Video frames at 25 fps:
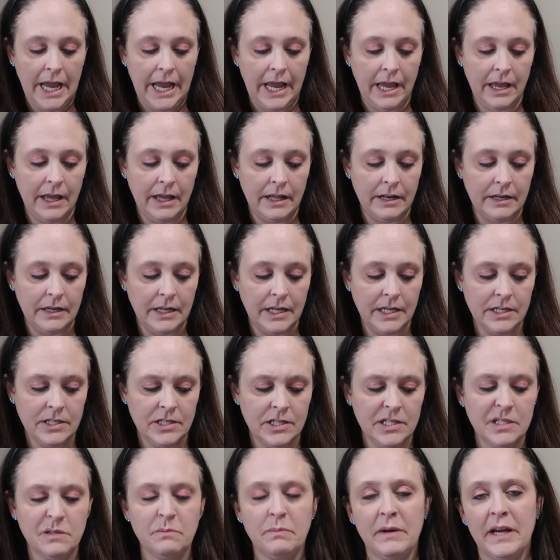and it's
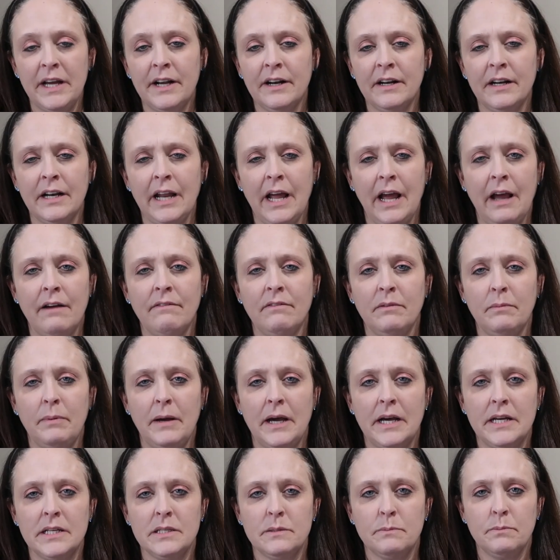just better to have a
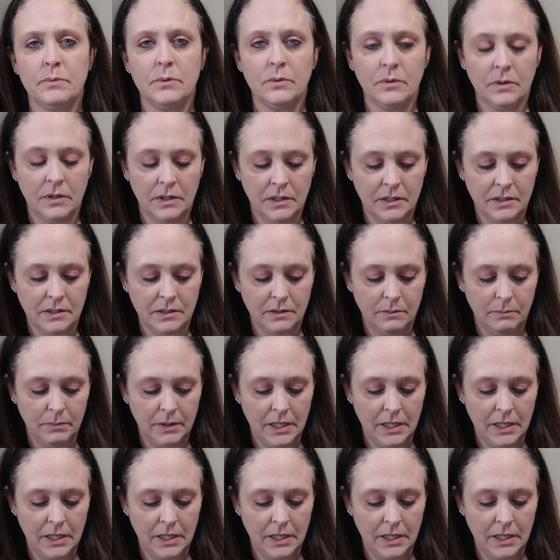passport